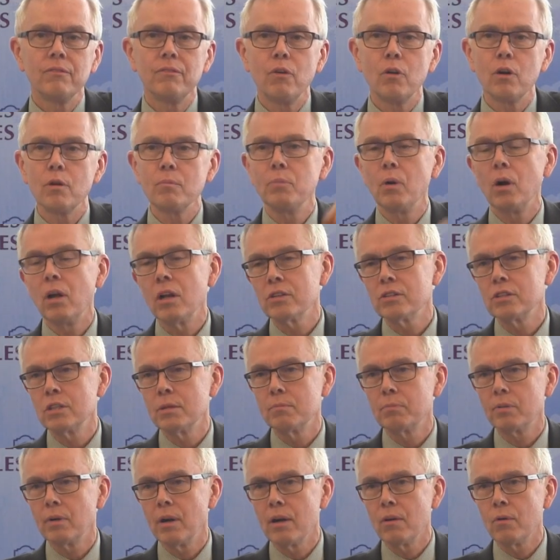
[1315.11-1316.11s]
foreign
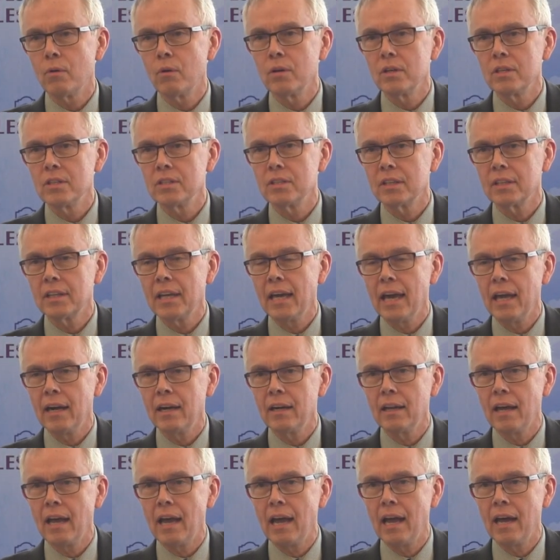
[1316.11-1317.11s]
policy priorities that
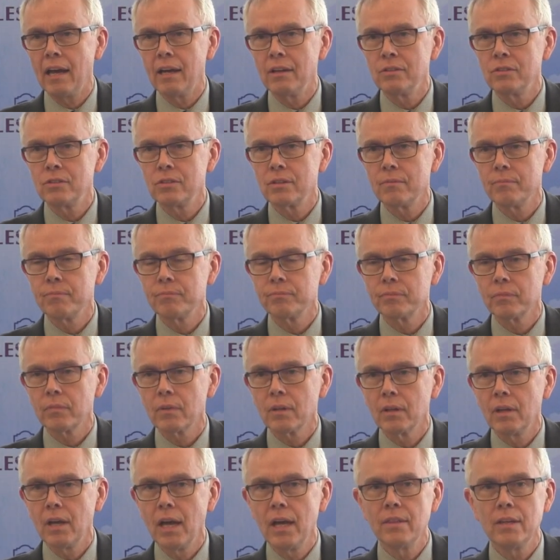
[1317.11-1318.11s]
Canada has,
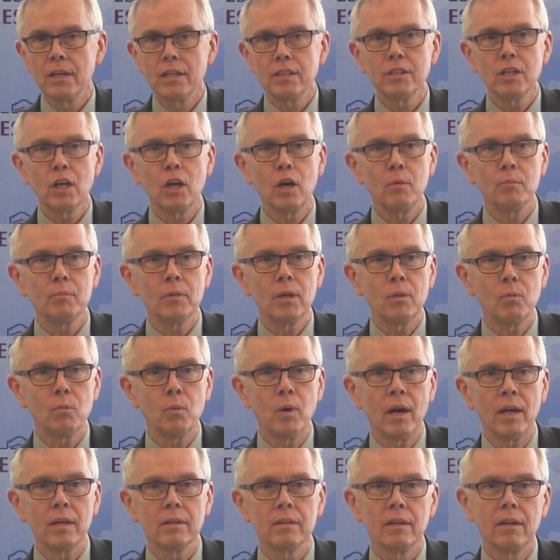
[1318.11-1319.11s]
and then tell me
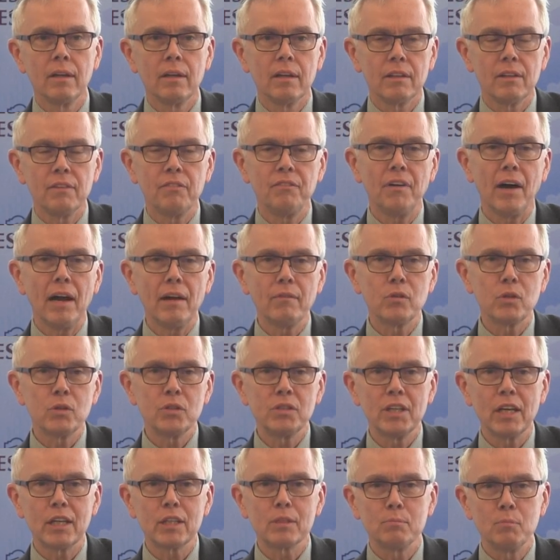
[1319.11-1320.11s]
what the five or
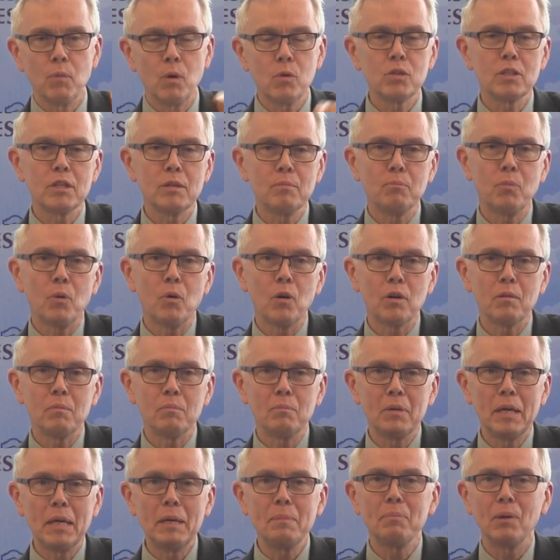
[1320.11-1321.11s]
six most
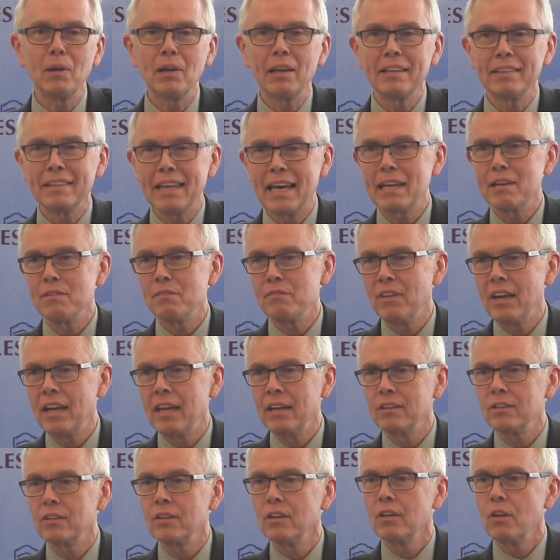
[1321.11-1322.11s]
important people at that
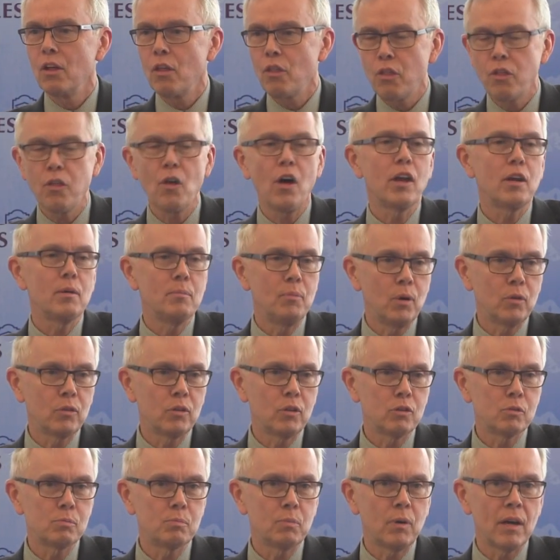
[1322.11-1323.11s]
event thought about
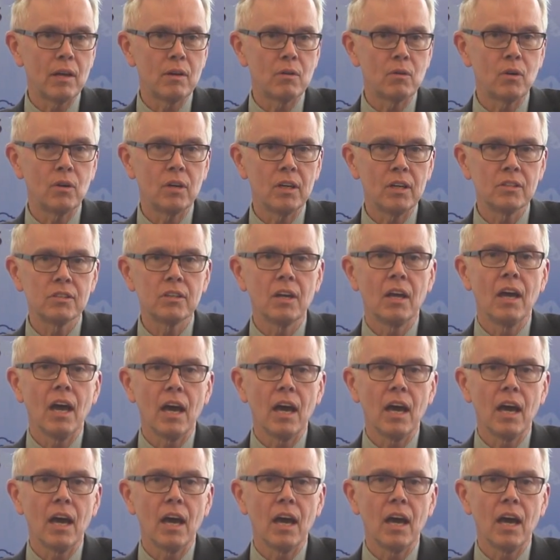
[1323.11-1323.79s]
those priorities